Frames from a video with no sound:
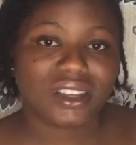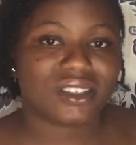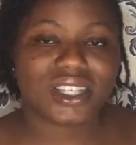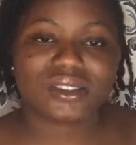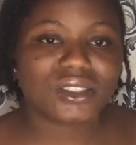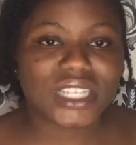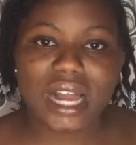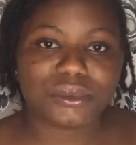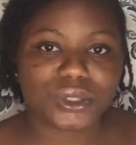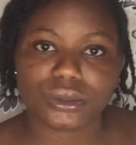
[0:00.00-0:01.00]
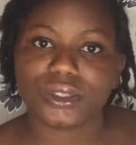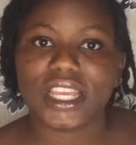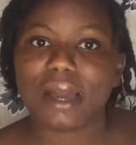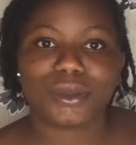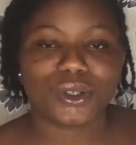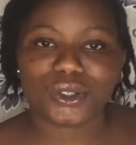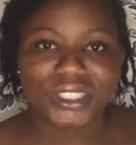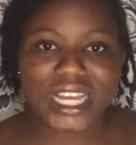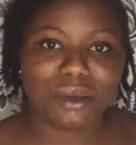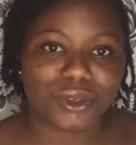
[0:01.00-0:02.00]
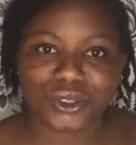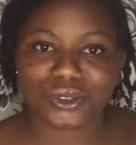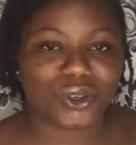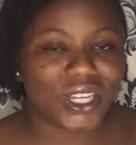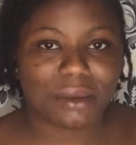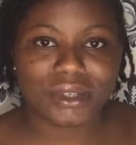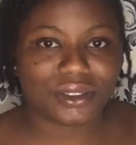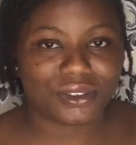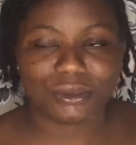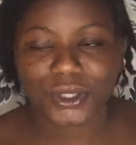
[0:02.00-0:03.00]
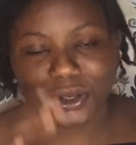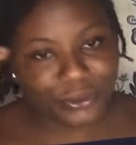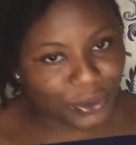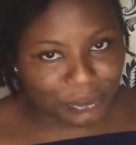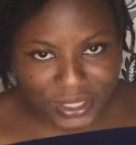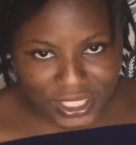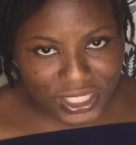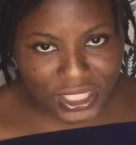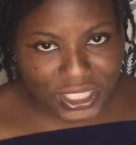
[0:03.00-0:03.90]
There's no scam zone here. I'm not going to scam you to collect money from you. God forbid.